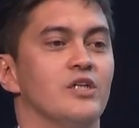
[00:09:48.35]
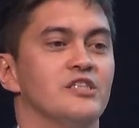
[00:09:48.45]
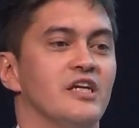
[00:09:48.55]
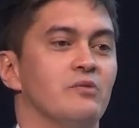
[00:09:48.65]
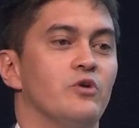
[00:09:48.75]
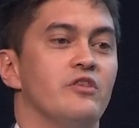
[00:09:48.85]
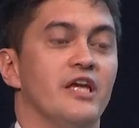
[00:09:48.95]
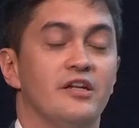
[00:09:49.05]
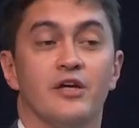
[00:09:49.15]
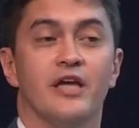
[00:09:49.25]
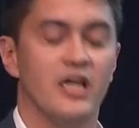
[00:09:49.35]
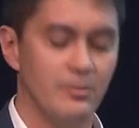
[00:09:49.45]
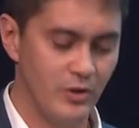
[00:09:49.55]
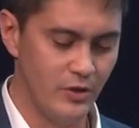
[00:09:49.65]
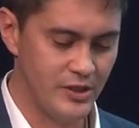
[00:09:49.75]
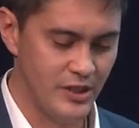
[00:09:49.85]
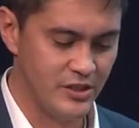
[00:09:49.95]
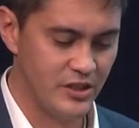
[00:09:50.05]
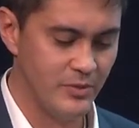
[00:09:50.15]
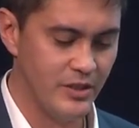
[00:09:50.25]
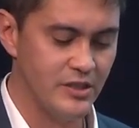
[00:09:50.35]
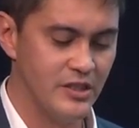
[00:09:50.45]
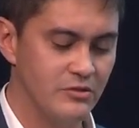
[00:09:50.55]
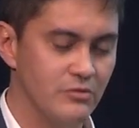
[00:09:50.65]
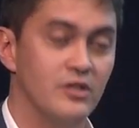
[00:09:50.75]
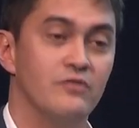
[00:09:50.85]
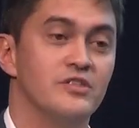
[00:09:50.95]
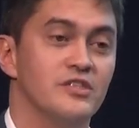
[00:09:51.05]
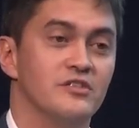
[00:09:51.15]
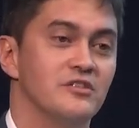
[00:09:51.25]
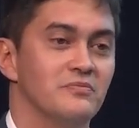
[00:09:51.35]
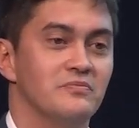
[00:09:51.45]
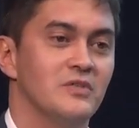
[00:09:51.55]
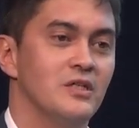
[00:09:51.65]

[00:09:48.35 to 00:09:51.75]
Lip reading: once again, with the endocannabinoid system in the central nervous system.